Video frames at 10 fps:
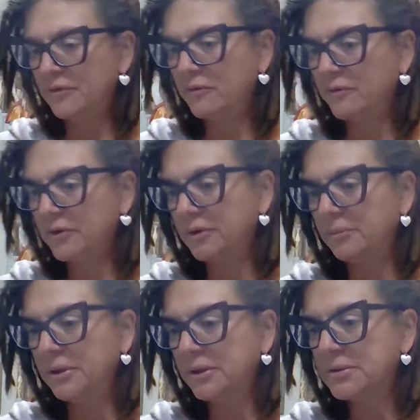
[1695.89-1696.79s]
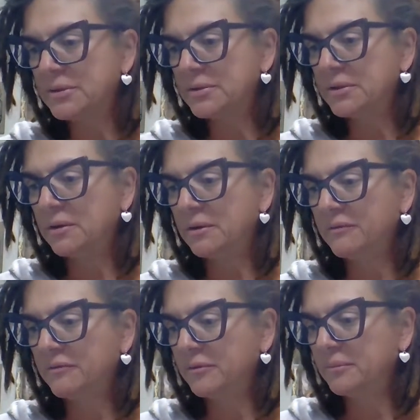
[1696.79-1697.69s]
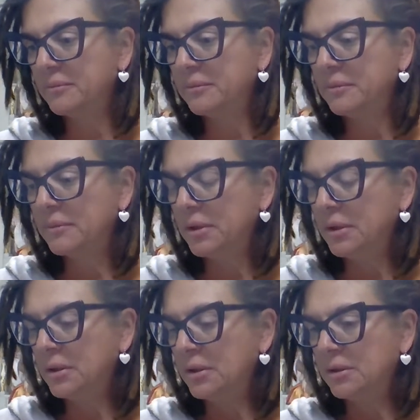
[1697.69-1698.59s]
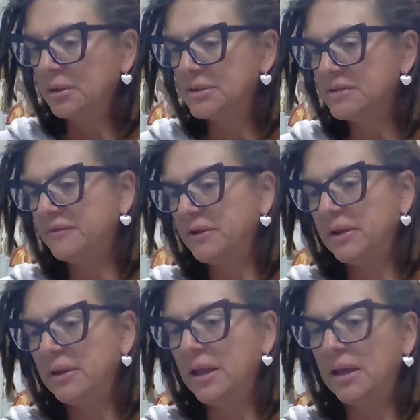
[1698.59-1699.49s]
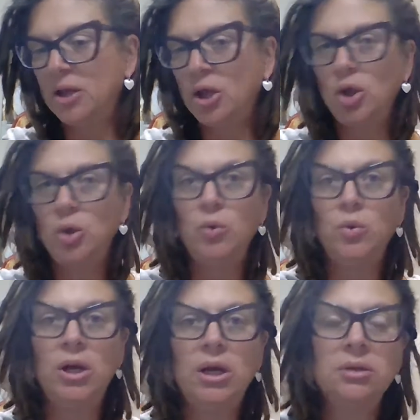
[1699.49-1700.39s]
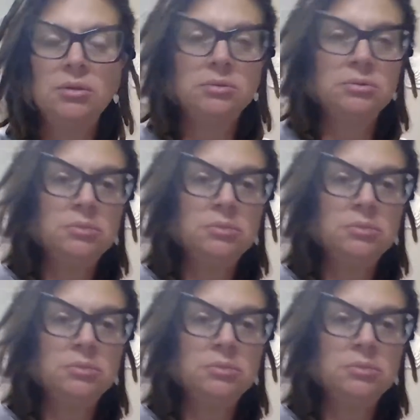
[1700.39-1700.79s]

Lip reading: I'm going to move these over a little bit because there's not enough room. Let's fill in that hole.